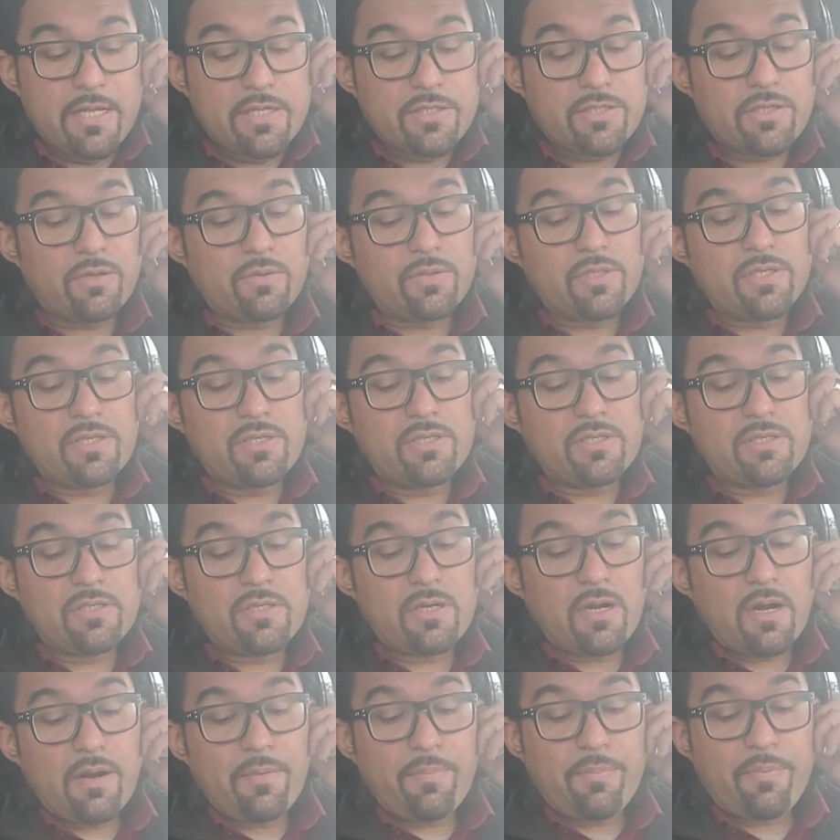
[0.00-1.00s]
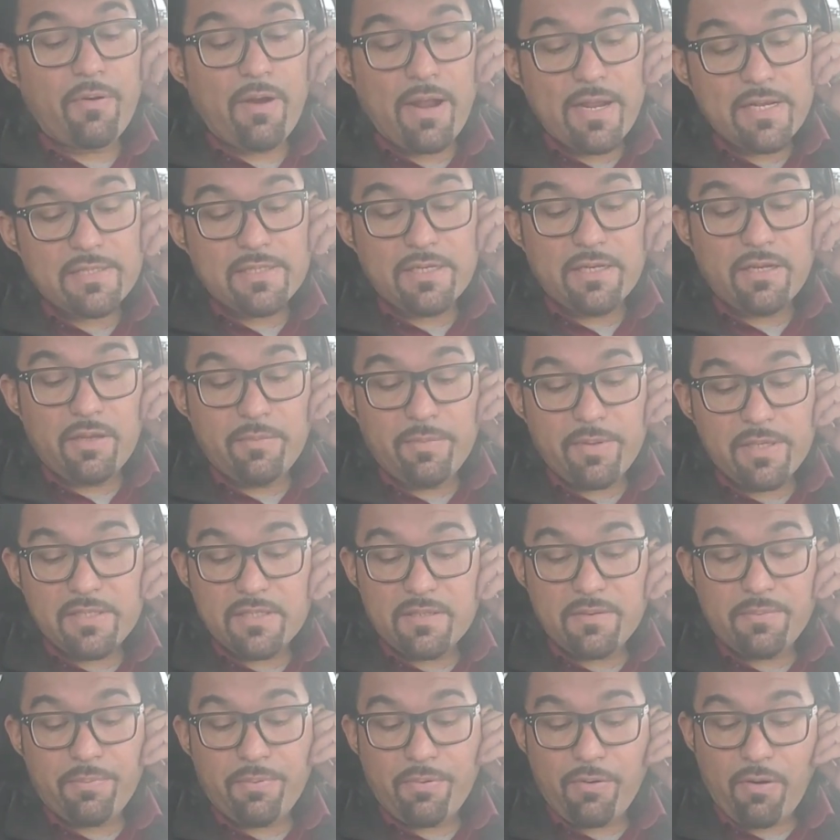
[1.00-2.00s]
So to start pricing, you'd be
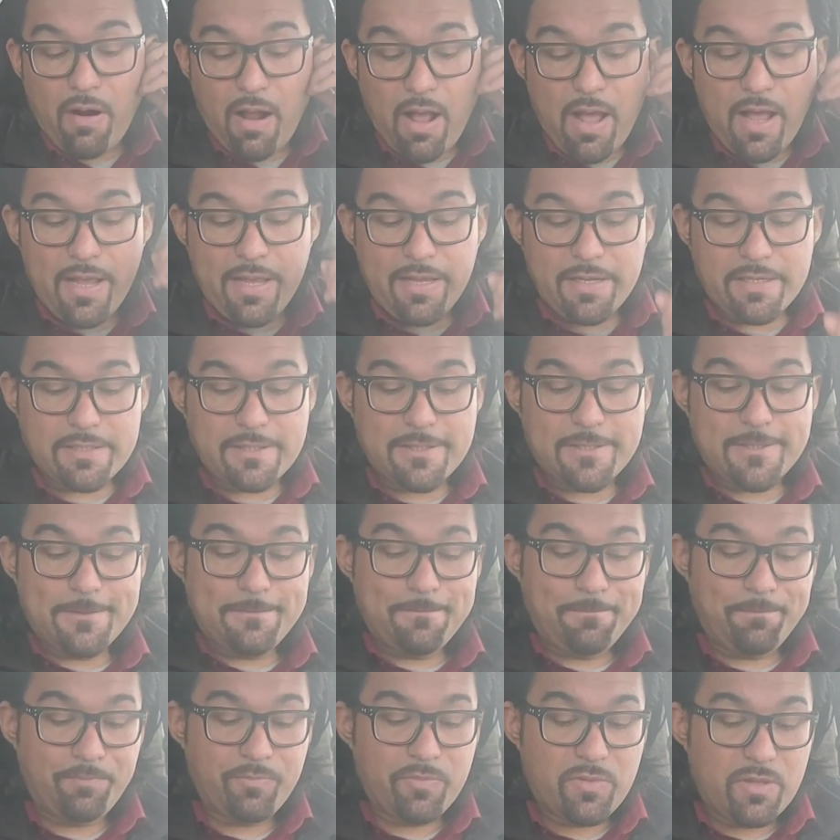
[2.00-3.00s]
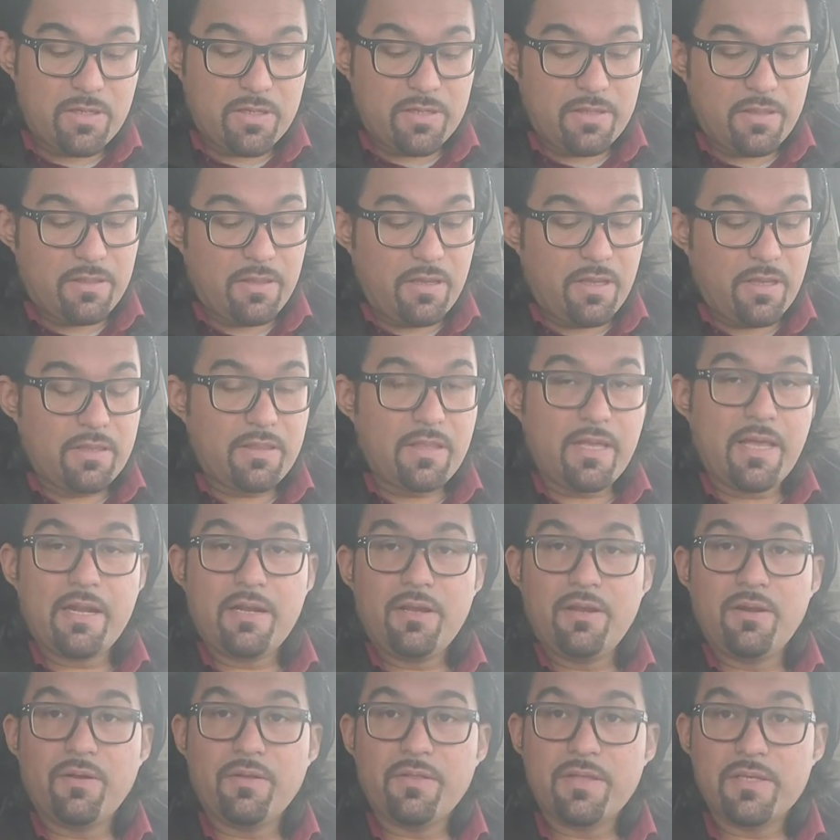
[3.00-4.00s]
surprised to think
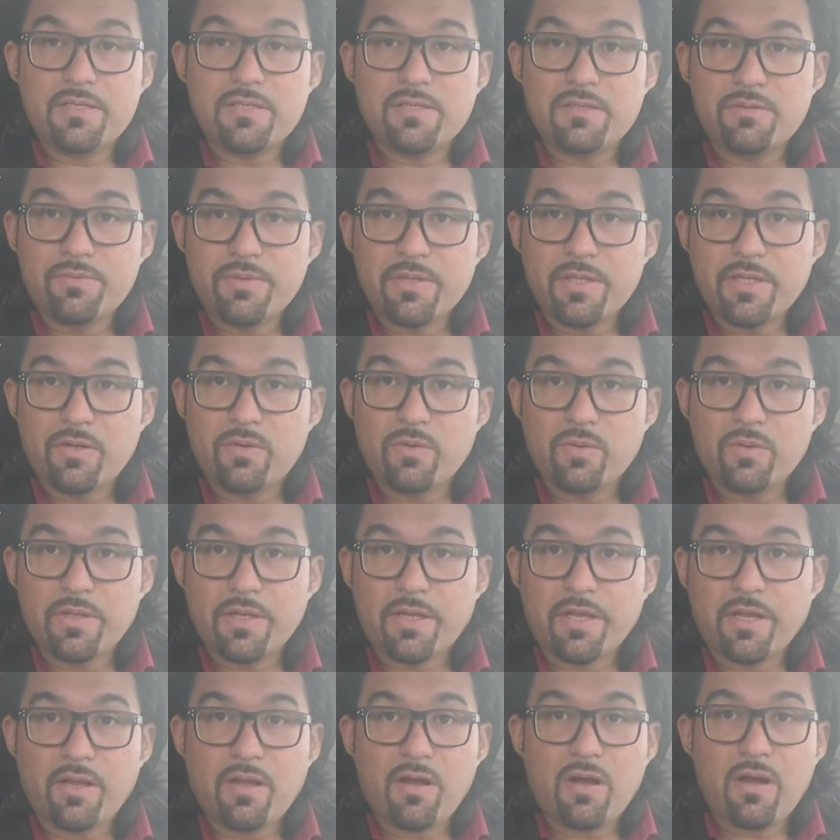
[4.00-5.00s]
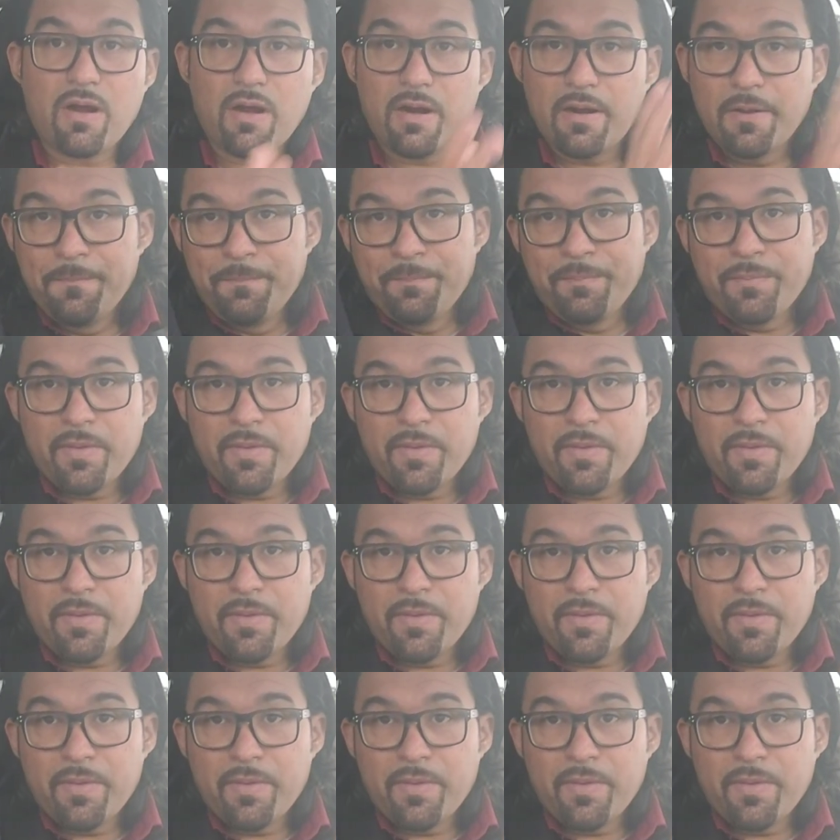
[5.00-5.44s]
that, you know, this is a really cool looking car.